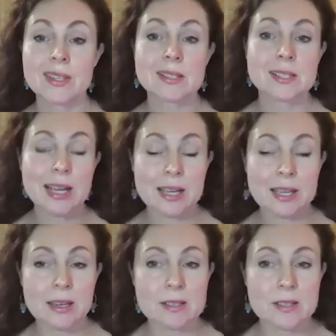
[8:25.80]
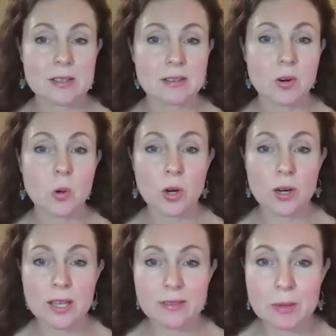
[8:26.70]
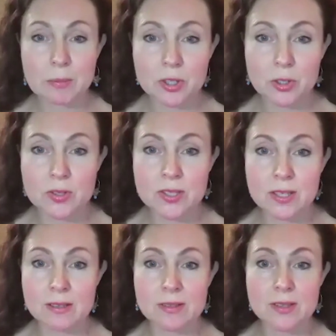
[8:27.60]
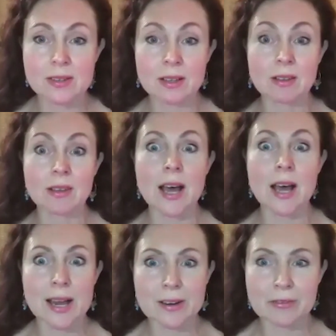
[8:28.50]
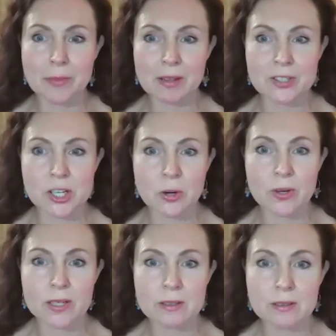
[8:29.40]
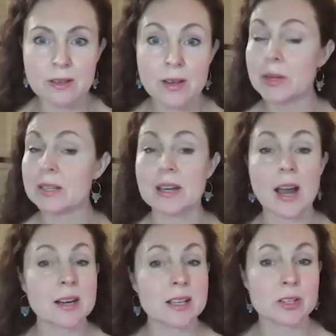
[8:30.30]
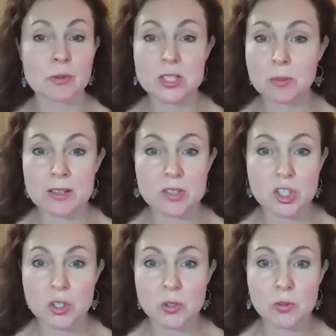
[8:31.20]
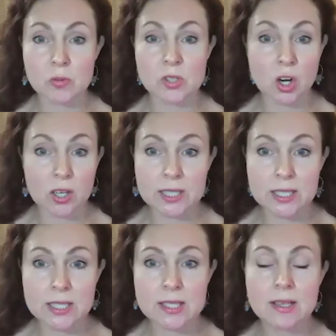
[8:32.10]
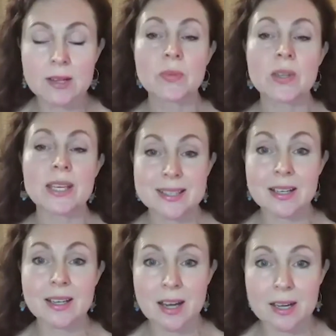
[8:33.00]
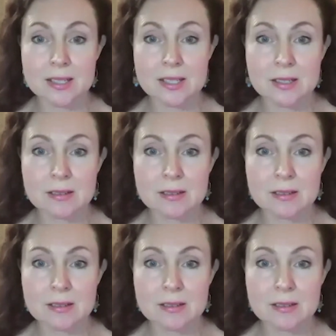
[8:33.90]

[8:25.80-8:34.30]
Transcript: The second organ that produces a lot of melatonin, but not in response to darkness, is the gut.